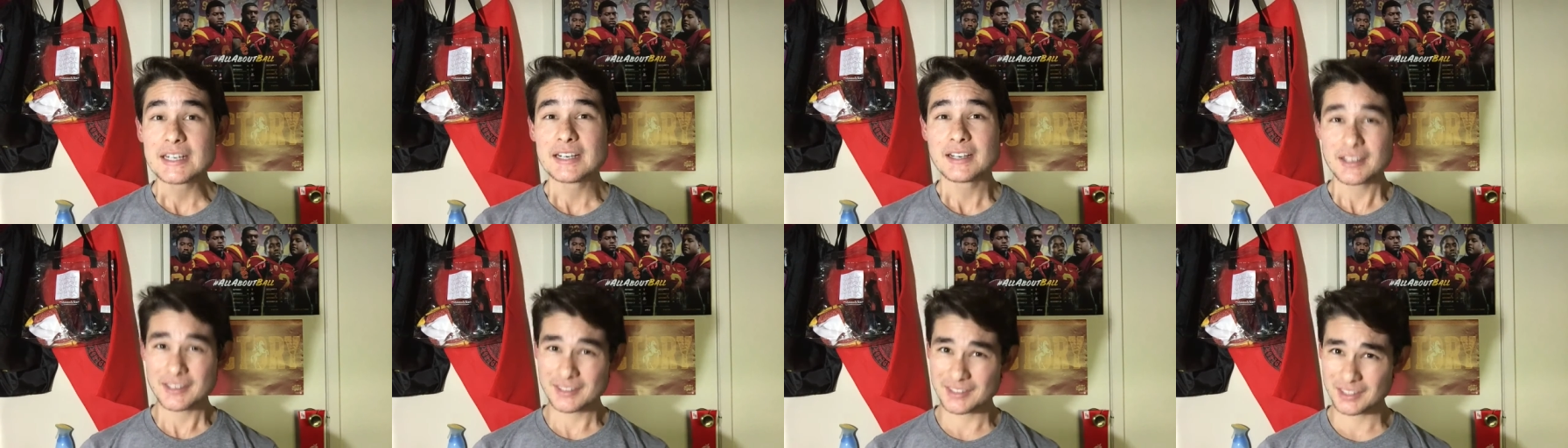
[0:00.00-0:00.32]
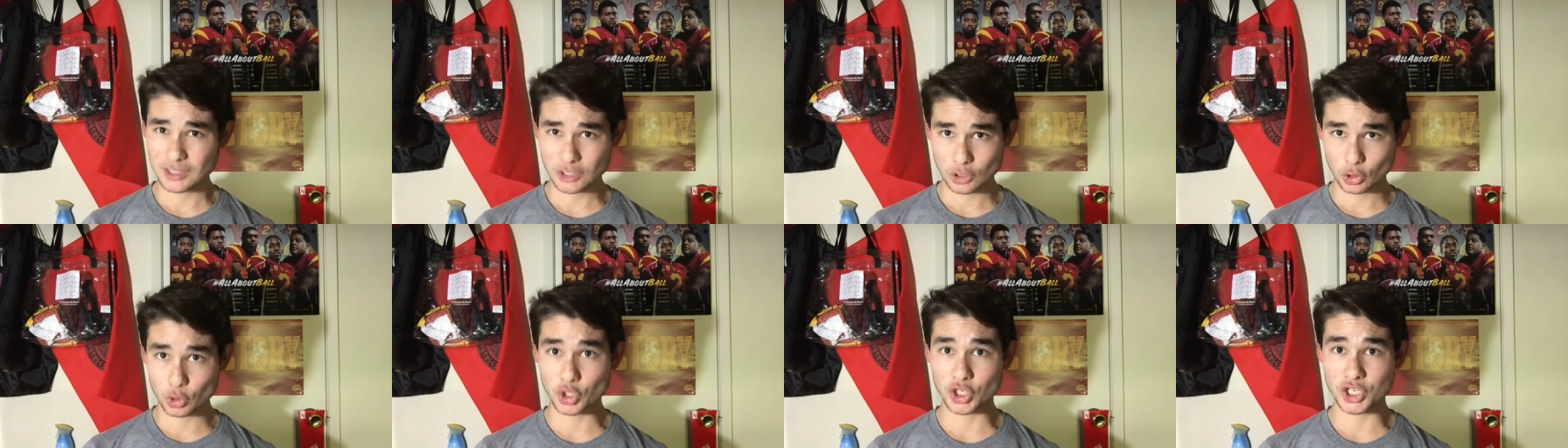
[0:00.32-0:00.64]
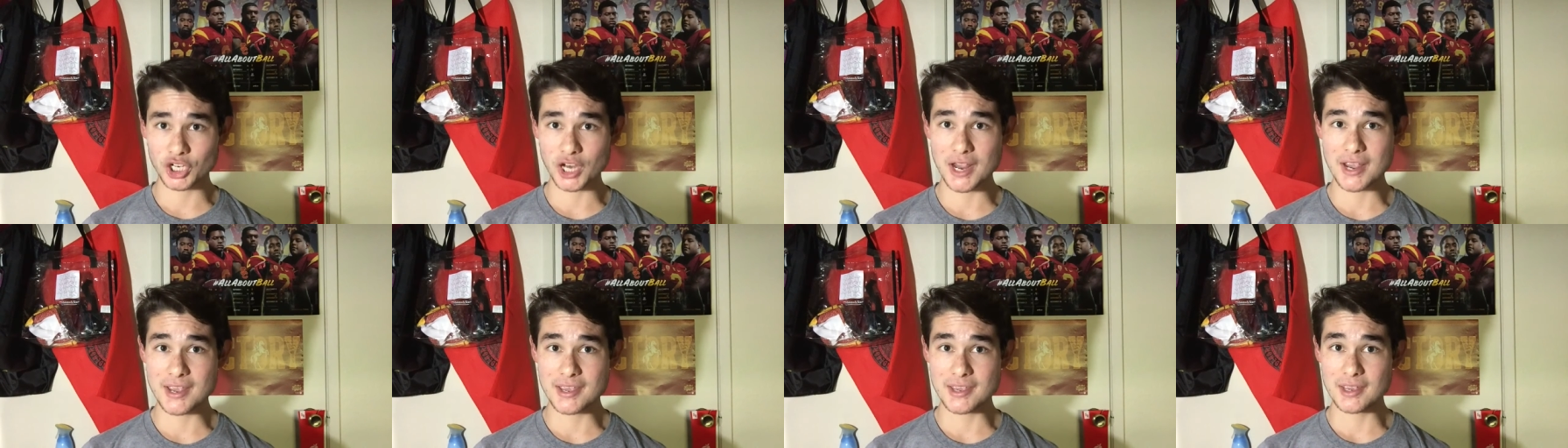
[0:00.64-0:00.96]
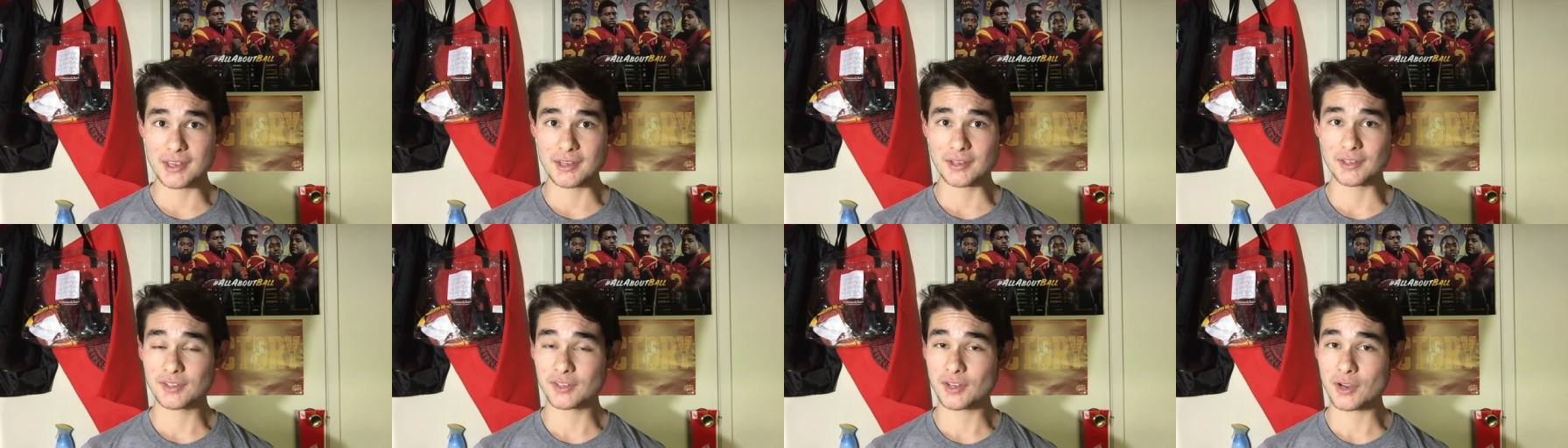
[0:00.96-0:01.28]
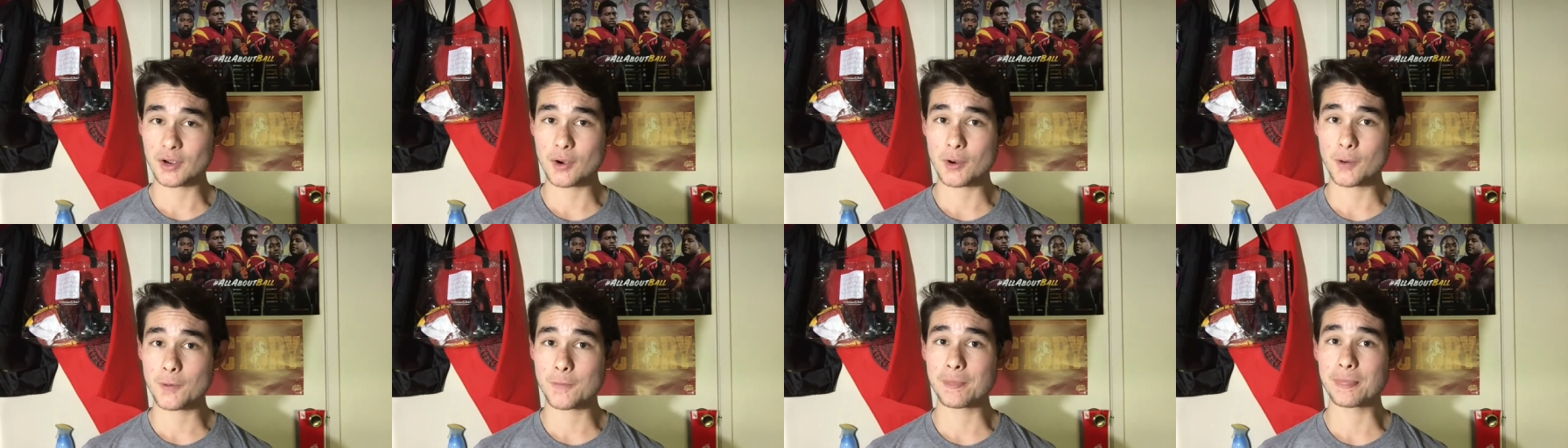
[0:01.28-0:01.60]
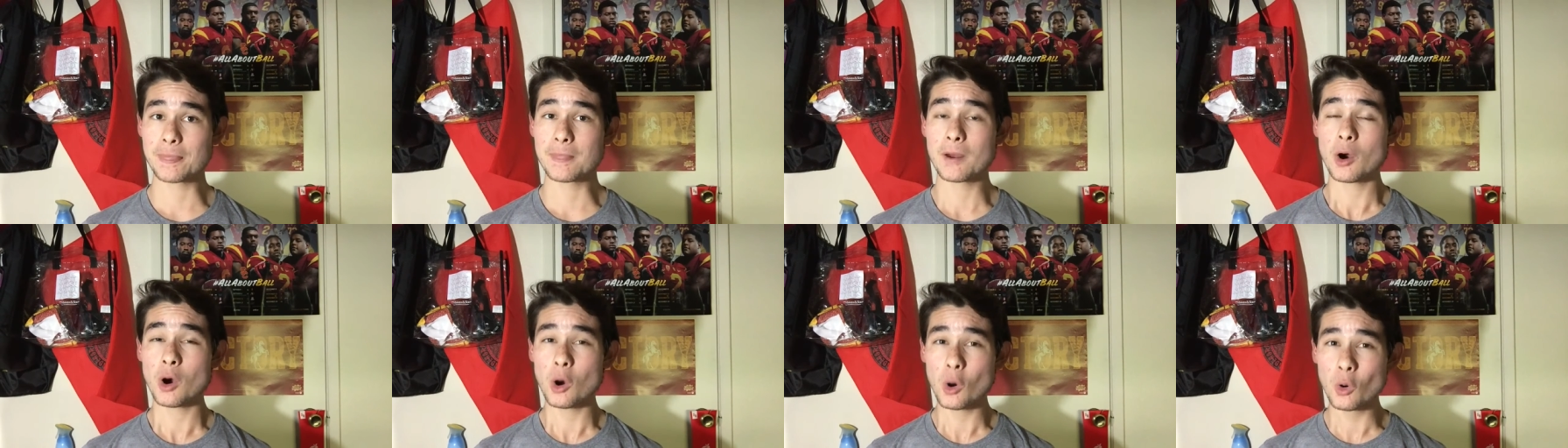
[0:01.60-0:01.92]
is a little shaky. So
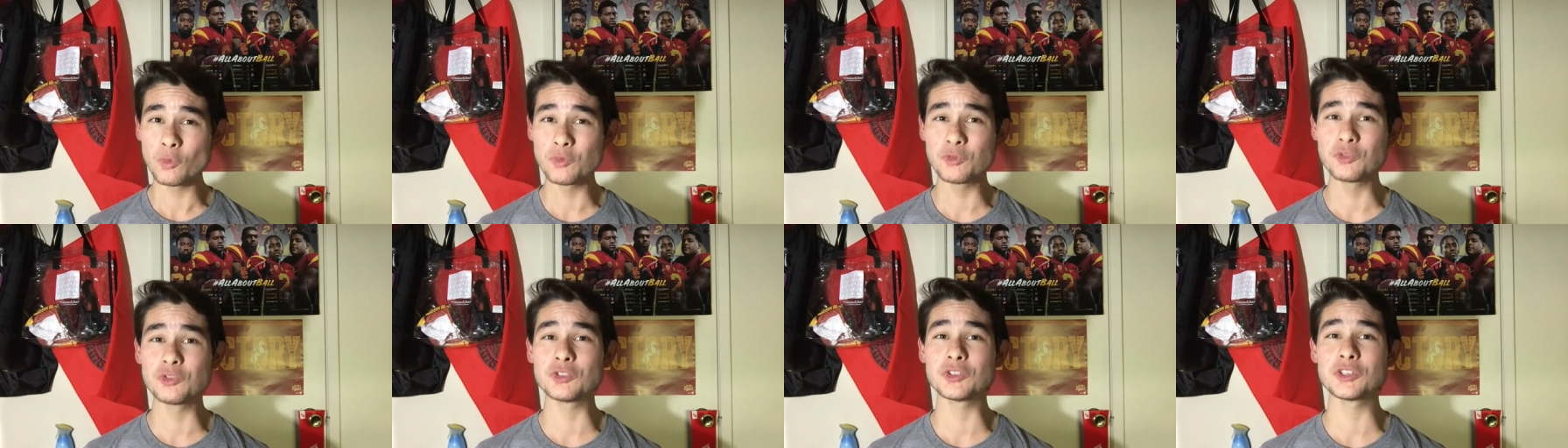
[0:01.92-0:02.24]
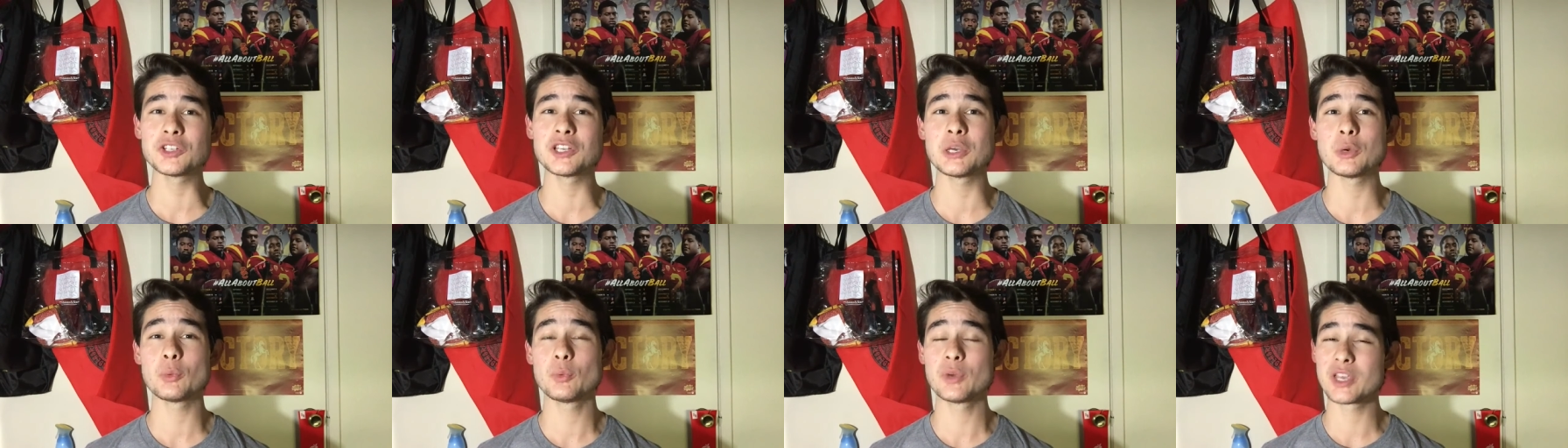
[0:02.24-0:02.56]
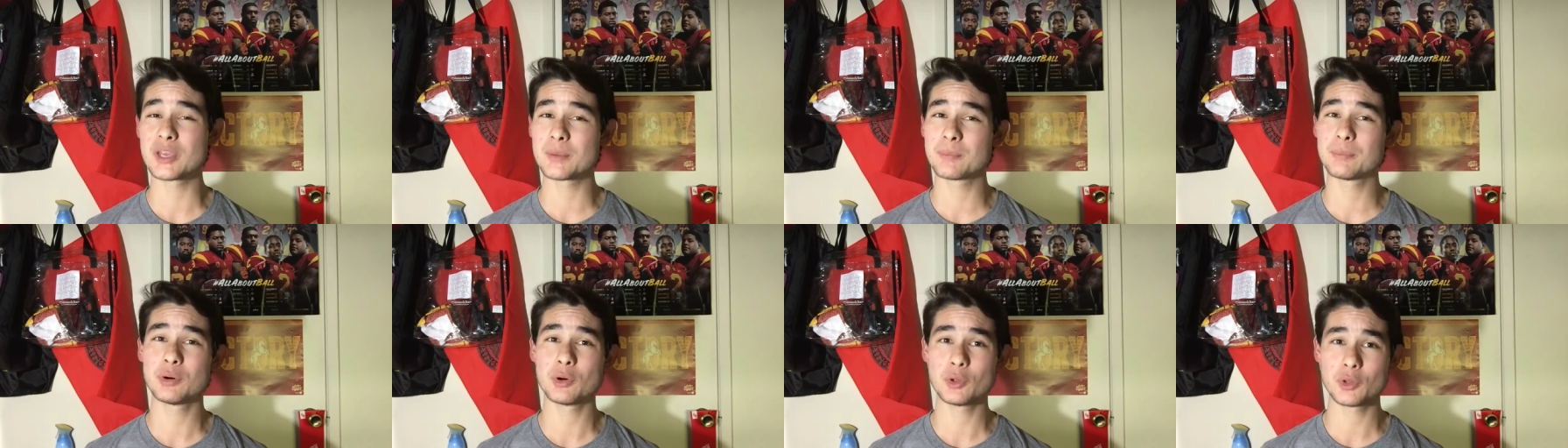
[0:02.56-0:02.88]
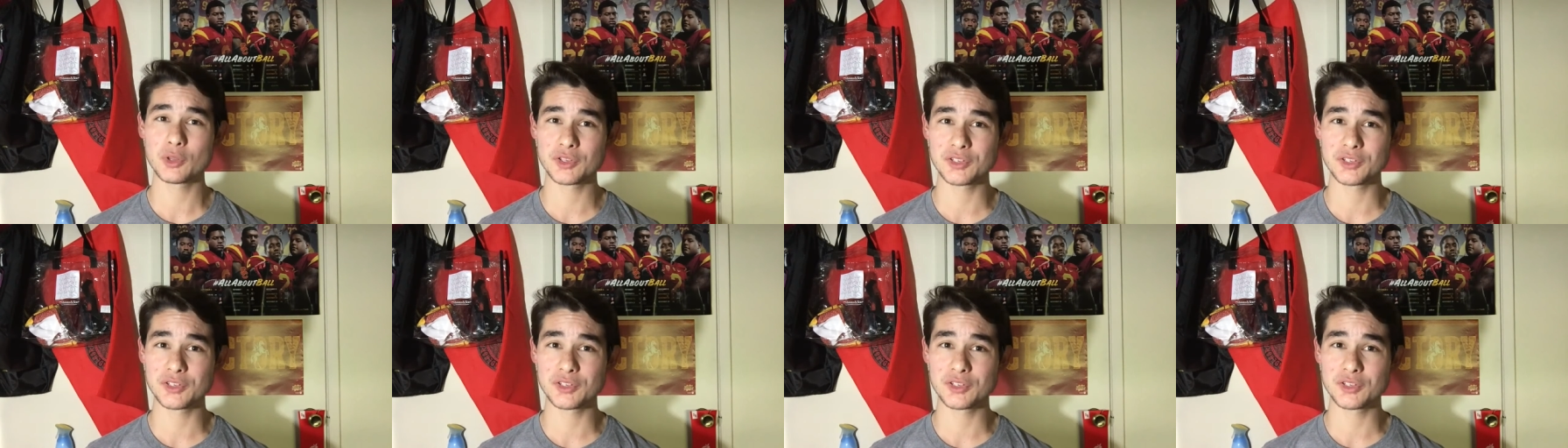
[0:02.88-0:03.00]
hopefully we can pull